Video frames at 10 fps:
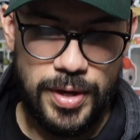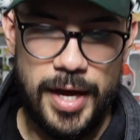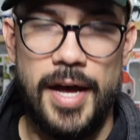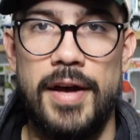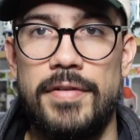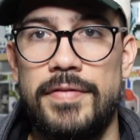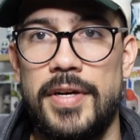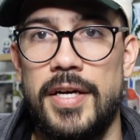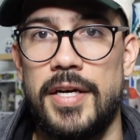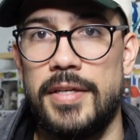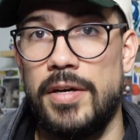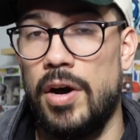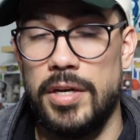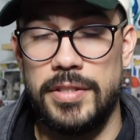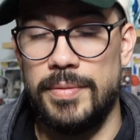have an
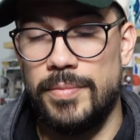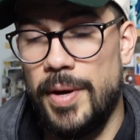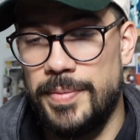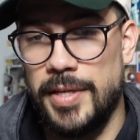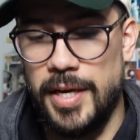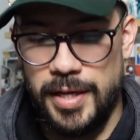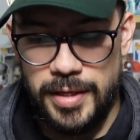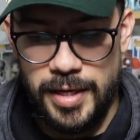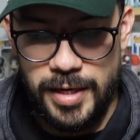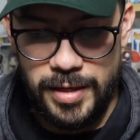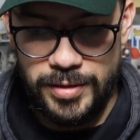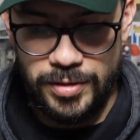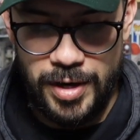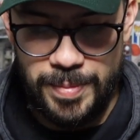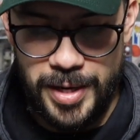awesome website and
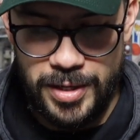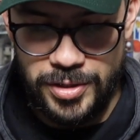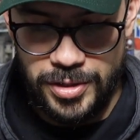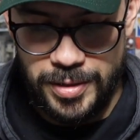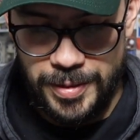Instagram page.